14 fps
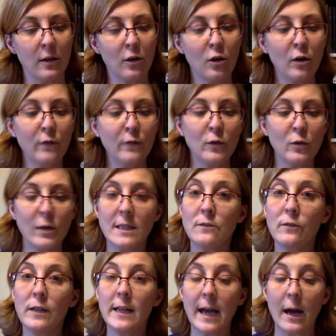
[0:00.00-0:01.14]
curved
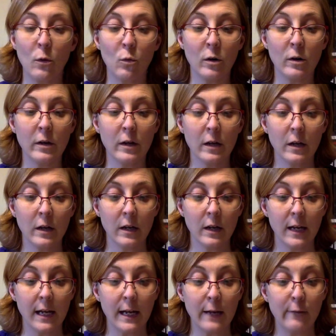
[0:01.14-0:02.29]
gracefully outward,
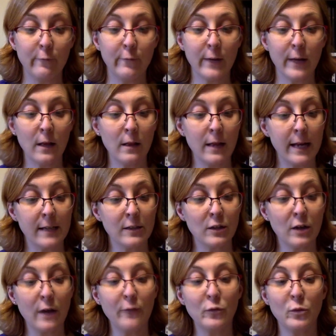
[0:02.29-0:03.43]
and fell like
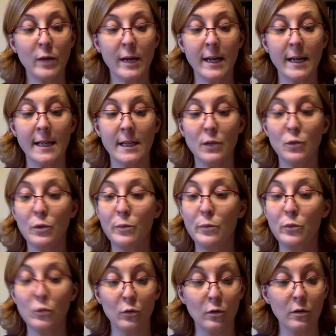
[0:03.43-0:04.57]
soft rain into a
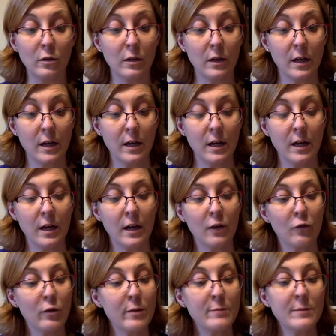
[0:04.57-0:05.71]
pool,
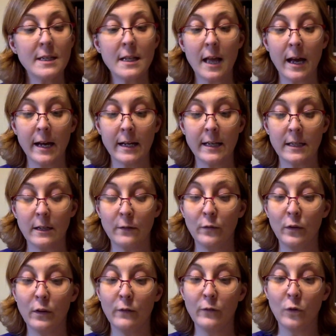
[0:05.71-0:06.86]
crimson-lined and
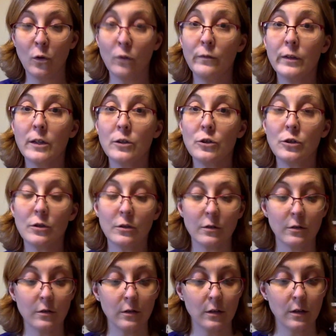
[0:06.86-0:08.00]
full of goldfish.
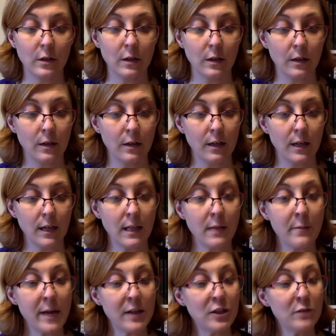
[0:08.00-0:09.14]
In the
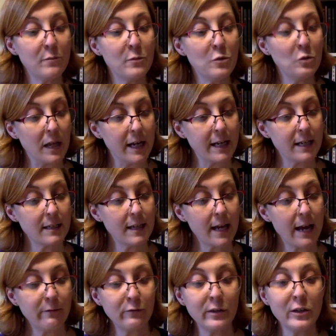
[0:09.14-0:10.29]
magic moonlight,
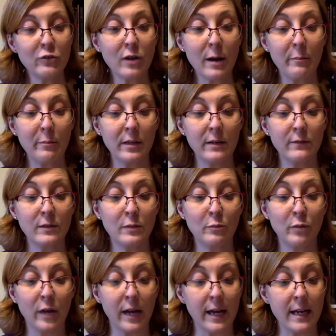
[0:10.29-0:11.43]
every droplet of
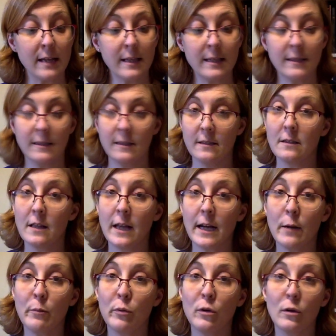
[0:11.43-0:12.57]
spray glistened like a
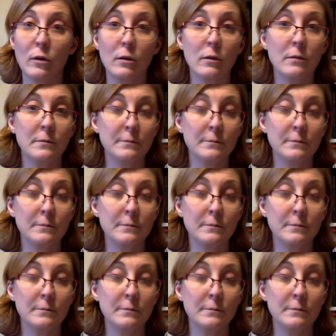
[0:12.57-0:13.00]
pearl.